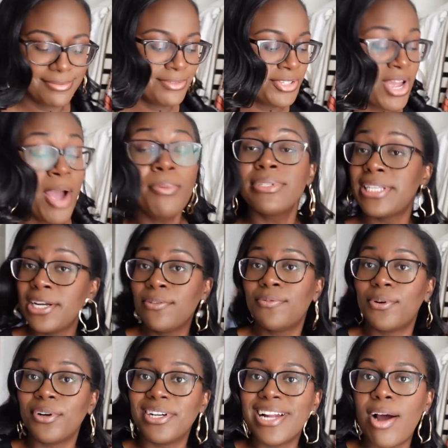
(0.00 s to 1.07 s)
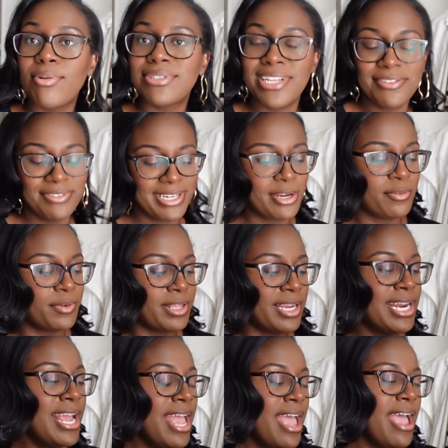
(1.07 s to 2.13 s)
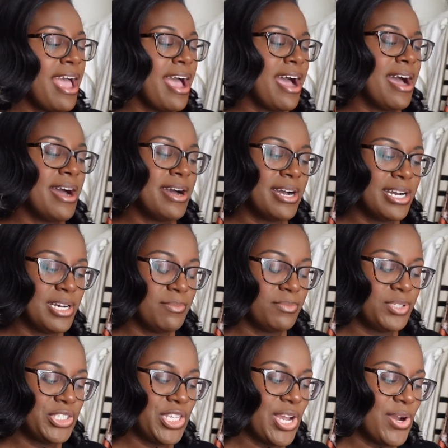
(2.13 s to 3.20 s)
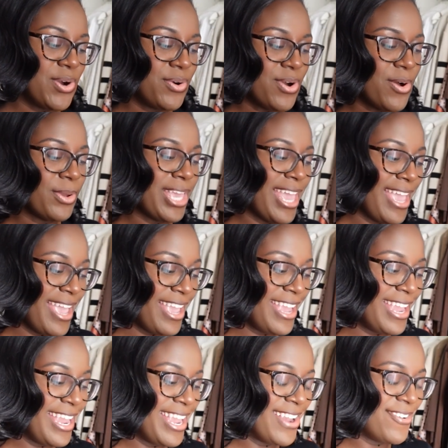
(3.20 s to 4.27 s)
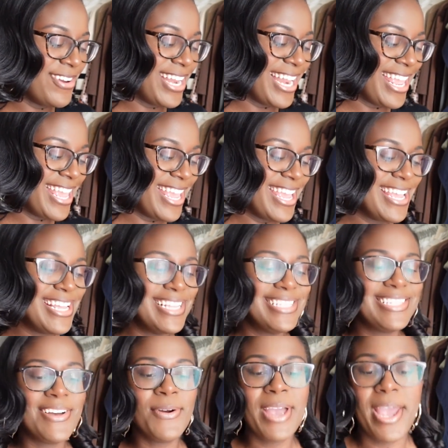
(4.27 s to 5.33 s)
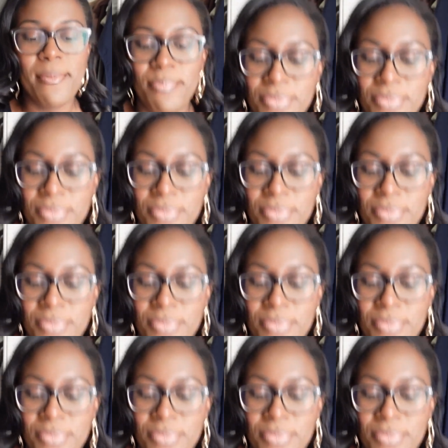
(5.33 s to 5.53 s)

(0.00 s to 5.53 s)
So I was here for it. I was definitely here for that. So, okay, here it is. Okay.